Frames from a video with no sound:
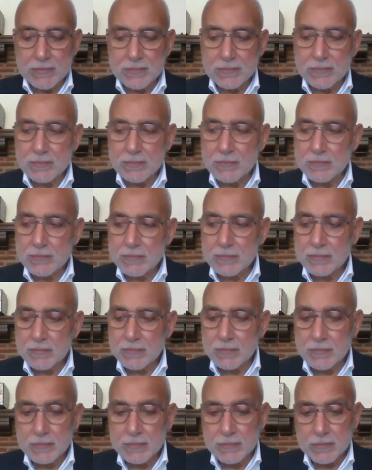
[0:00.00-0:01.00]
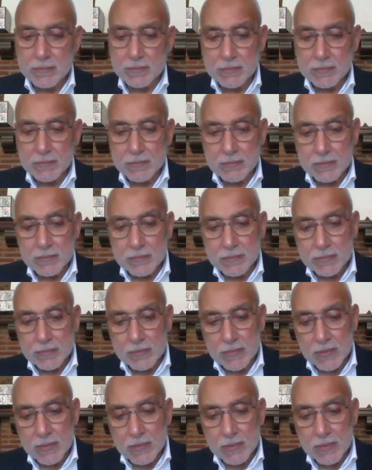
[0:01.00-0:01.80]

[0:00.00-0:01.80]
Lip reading: (silence)